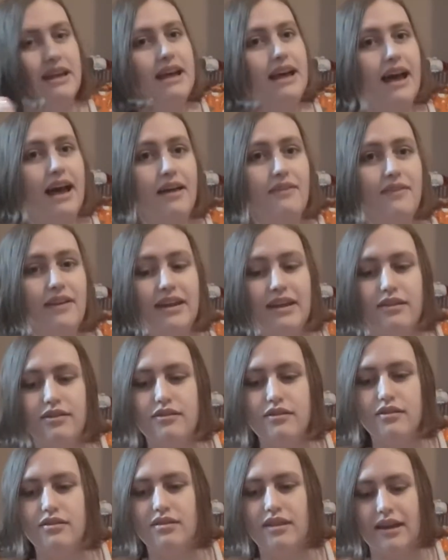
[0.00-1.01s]
I think it's
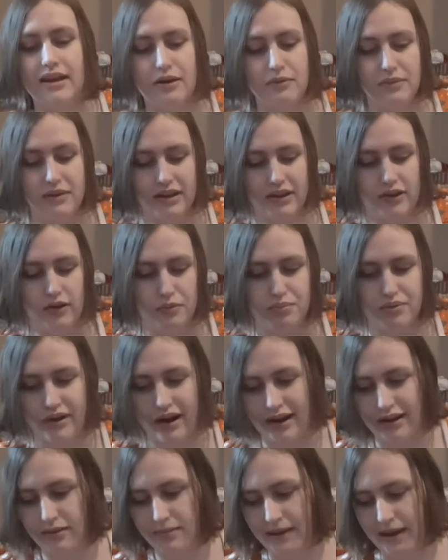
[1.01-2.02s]
just like a really cute
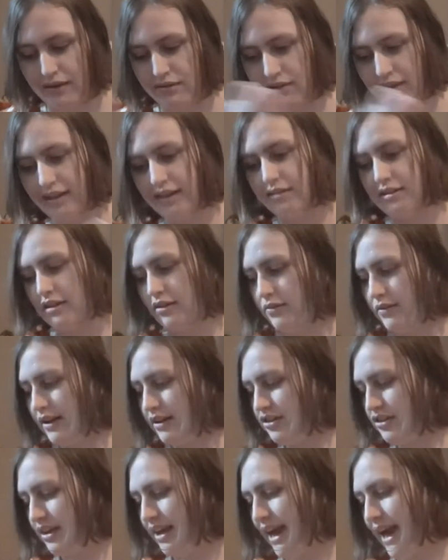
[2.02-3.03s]
Pride passie because I don't
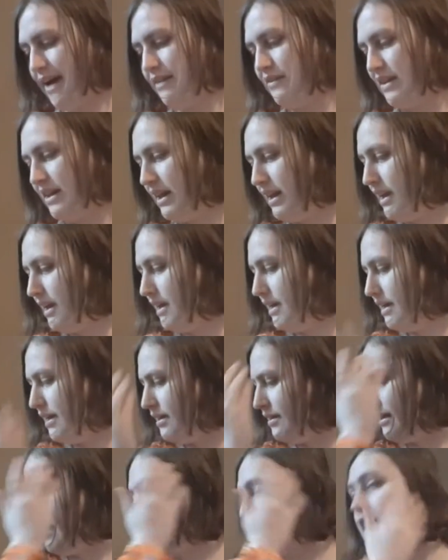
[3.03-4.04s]
actually have any.
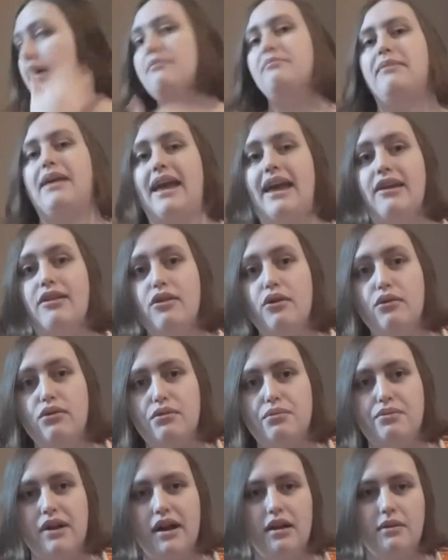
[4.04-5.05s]
Like, I made loads
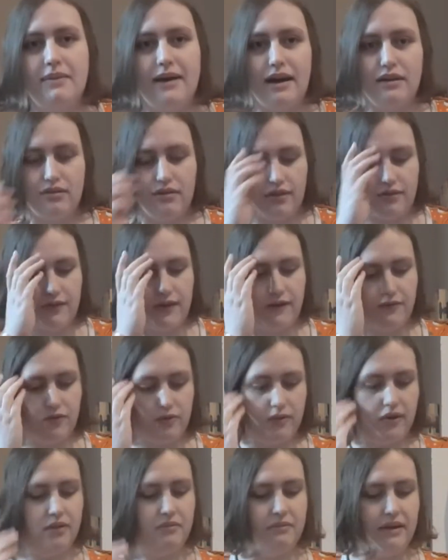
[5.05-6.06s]
of Pride passies for
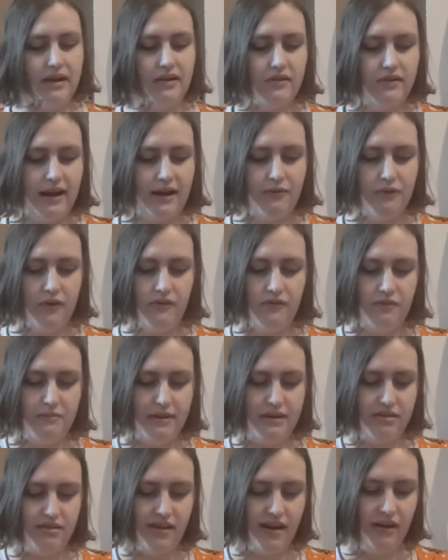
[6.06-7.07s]
everyone, but I don't have one for
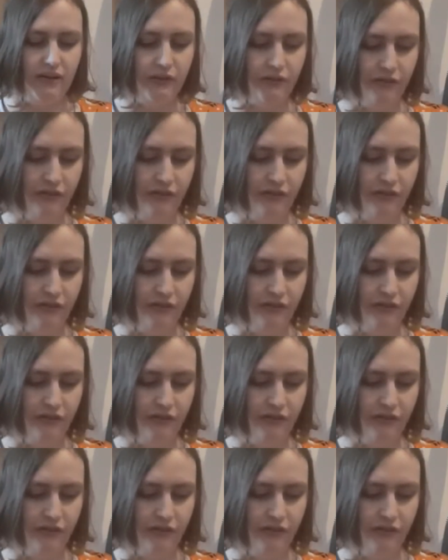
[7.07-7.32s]
myself.